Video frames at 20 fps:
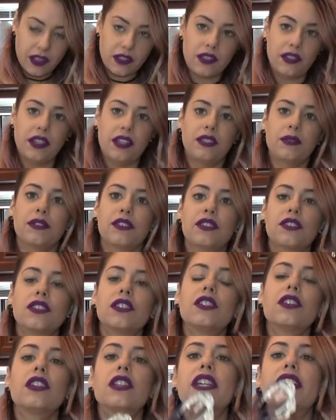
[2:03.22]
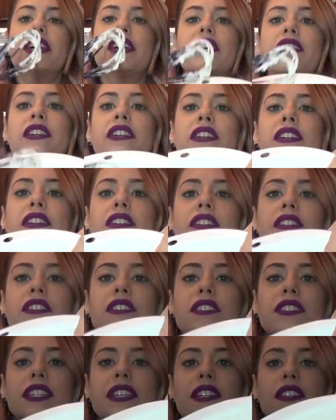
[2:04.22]
So that's what it should look like.
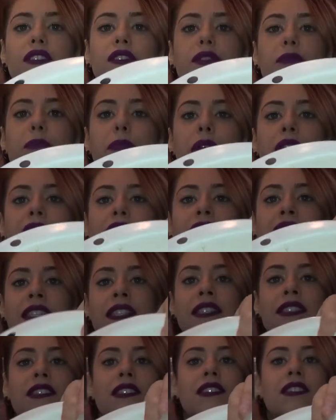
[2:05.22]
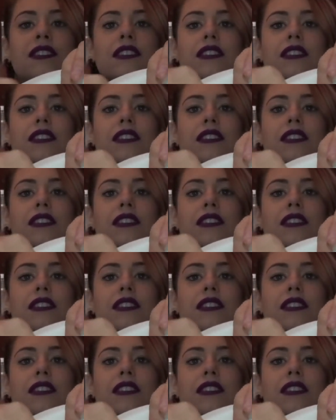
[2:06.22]
It's like a little paste.